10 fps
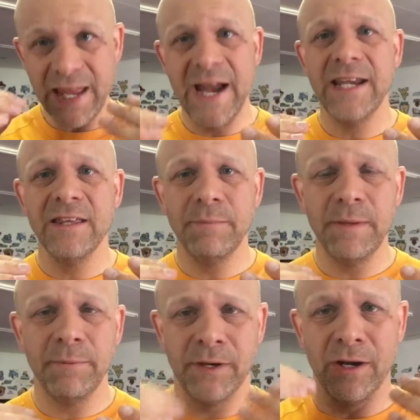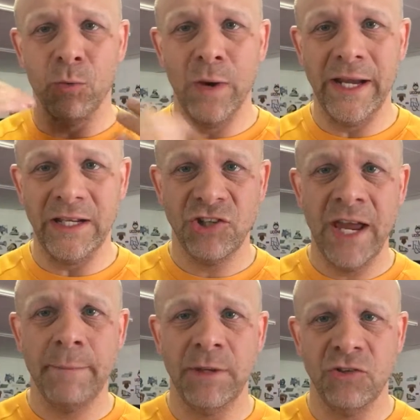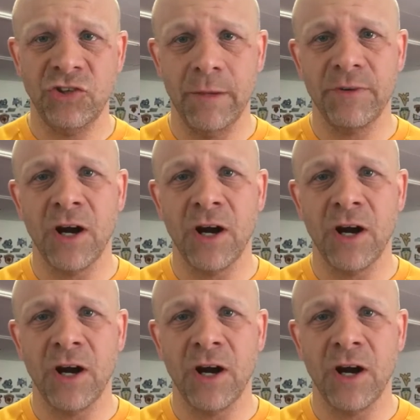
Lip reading: any of the people that are winning championships